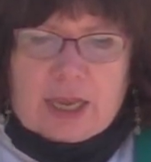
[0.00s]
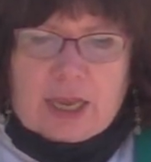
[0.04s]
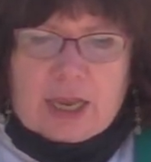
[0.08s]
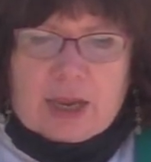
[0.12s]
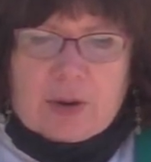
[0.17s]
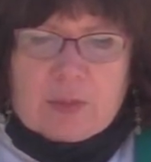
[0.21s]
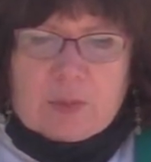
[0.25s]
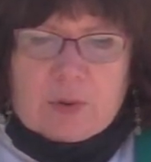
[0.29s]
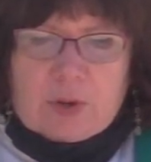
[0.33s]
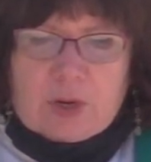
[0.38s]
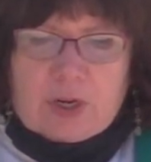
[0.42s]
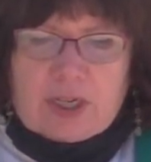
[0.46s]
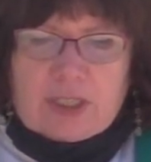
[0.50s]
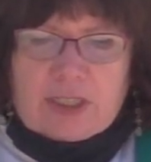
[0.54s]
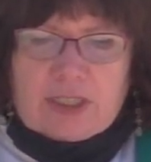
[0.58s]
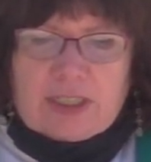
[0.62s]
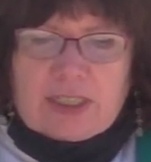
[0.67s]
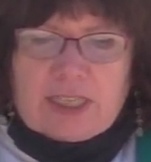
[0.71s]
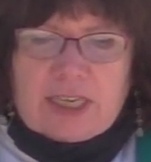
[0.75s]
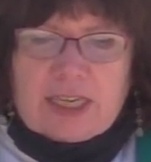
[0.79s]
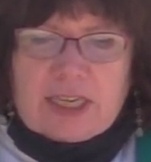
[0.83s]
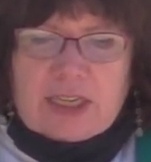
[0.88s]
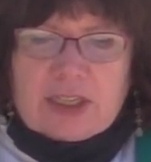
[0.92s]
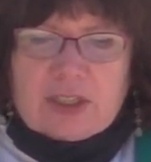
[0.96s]
We're going to
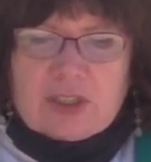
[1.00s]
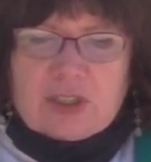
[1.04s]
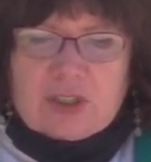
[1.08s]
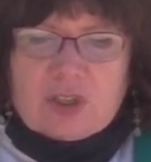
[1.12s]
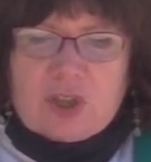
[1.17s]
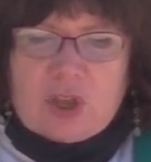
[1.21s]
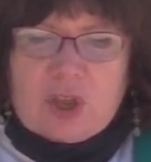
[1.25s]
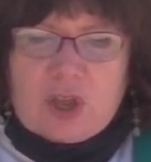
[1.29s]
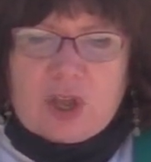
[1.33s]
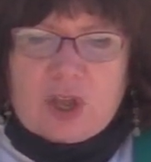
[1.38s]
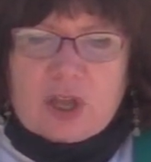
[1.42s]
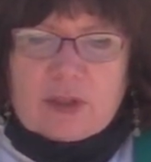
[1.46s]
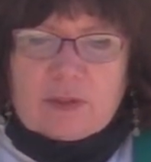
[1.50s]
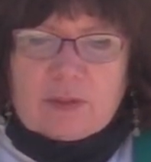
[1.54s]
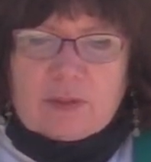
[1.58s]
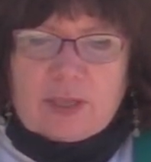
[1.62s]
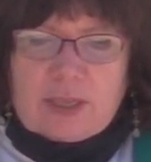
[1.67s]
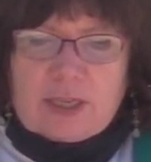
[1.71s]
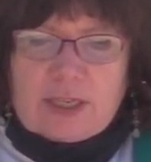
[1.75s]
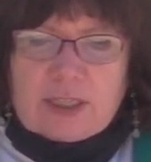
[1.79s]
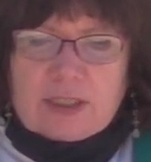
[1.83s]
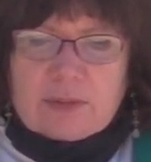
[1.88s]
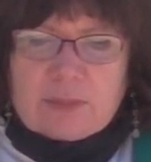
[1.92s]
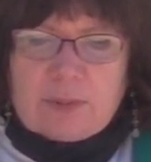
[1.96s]
sing a song
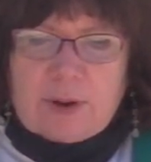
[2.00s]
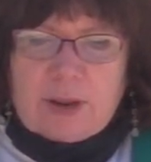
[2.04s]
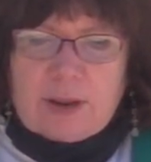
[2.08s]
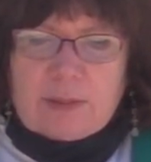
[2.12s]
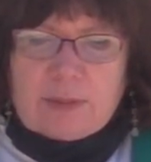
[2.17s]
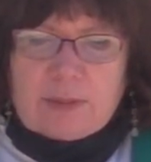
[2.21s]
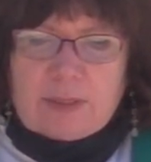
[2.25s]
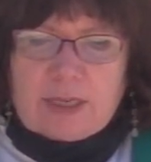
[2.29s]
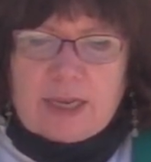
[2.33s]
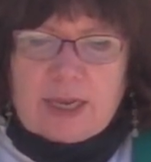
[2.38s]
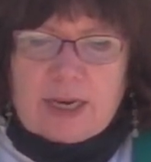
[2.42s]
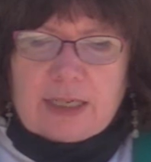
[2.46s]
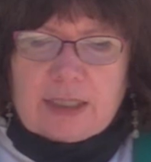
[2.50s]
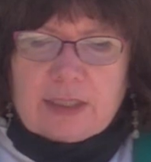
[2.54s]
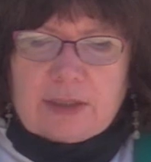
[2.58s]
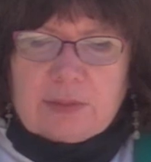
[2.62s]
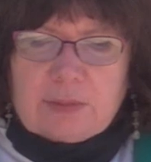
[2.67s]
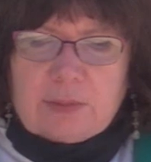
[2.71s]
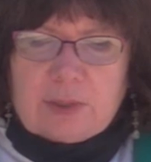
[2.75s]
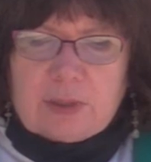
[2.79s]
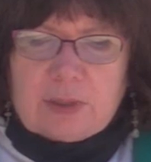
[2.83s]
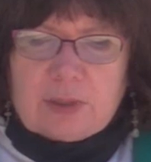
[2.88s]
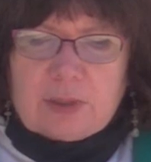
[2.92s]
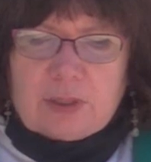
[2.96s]
that is probably not as
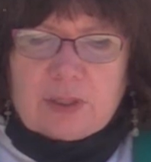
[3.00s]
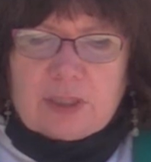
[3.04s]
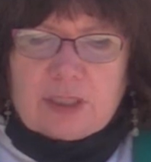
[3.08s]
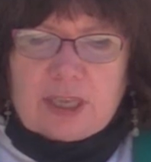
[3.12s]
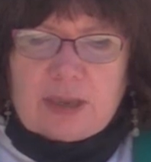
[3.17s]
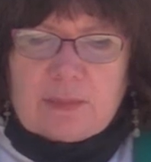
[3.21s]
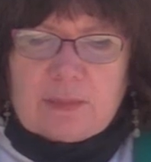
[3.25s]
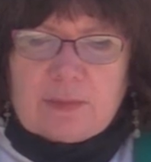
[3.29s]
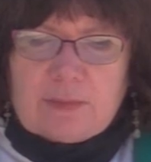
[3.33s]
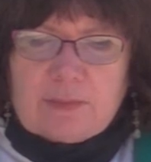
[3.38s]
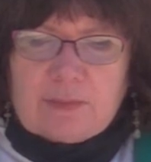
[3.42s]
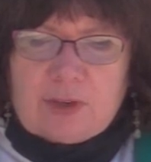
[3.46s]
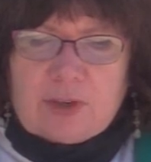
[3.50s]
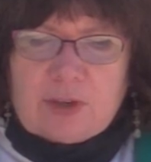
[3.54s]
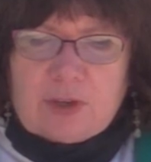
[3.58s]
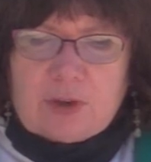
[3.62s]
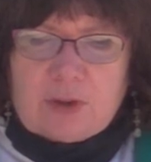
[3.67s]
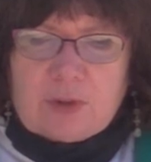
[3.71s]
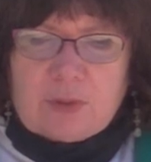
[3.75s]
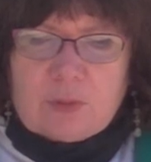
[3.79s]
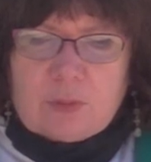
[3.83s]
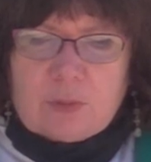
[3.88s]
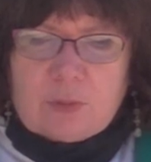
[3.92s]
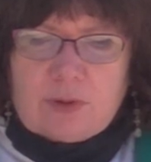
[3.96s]
familiar to some of
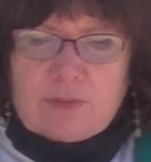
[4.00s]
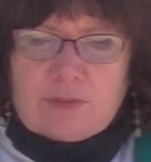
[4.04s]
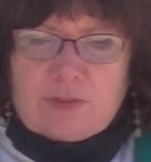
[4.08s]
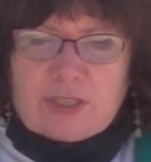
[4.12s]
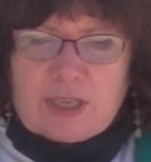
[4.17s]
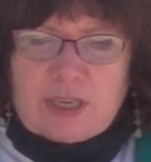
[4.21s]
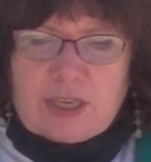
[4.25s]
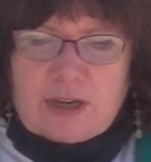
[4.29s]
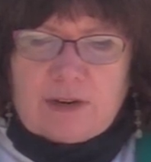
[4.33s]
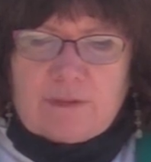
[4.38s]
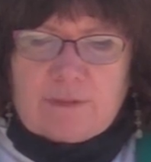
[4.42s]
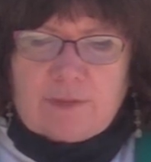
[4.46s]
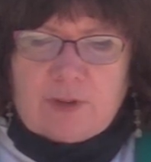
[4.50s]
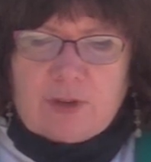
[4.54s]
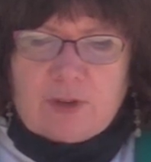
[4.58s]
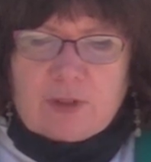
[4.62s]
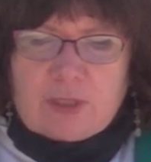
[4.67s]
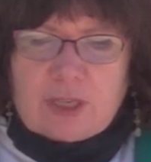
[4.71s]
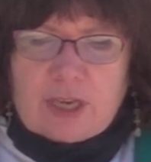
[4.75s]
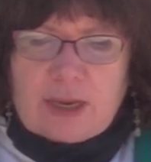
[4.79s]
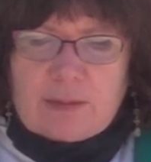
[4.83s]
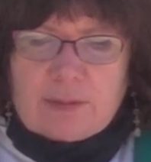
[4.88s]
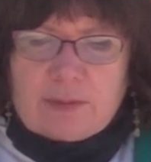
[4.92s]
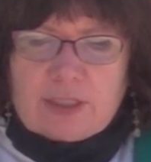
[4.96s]
you. We've sung it a few
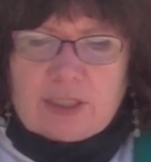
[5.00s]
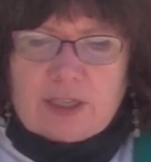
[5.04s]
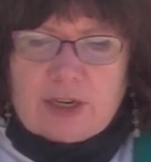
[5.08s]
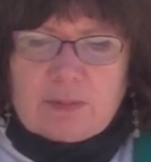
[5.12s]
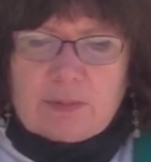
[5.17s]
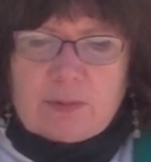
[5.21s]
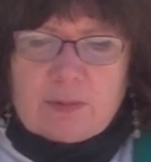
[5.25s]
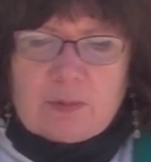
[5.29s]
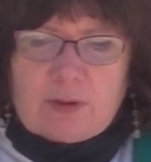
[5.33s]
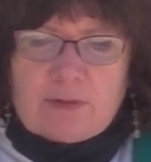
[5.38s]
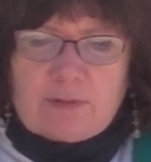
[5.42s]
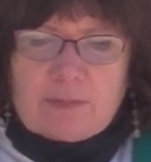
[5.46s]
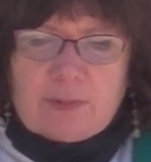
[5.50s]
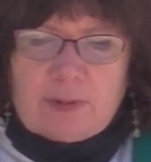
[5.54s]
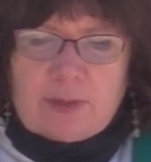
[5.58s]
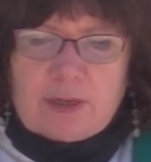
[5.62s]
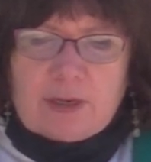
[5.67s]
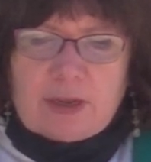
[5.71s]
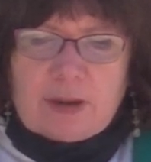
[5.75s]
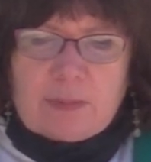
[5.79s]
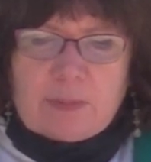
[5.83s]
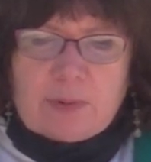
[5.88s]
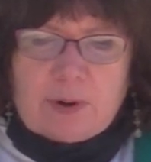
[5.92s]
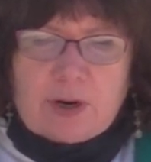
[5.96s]
times here, but we've been
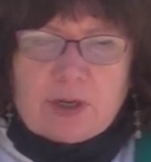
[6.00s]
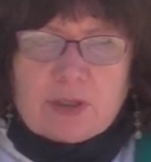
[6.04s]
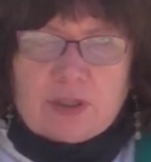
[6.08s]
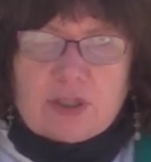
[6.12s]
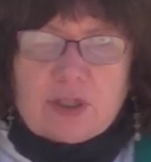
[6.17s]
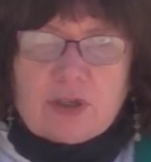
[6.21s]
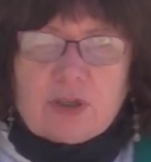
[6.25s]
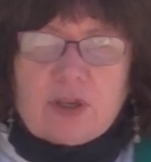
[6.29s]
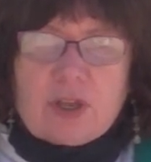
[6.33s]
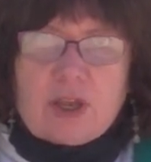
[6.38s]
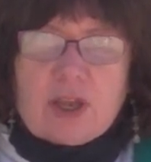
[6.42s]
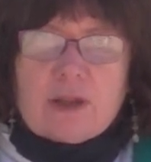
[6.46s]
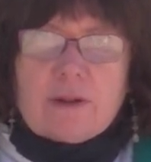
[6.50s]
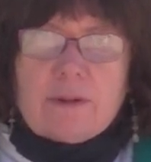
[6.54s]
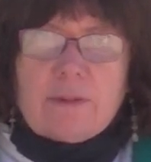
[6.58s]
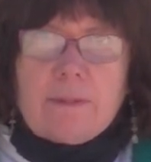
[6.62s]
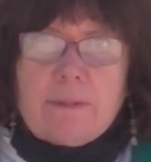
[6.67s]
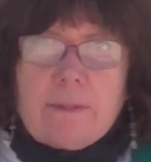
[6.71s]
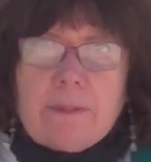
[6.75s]
apart so long.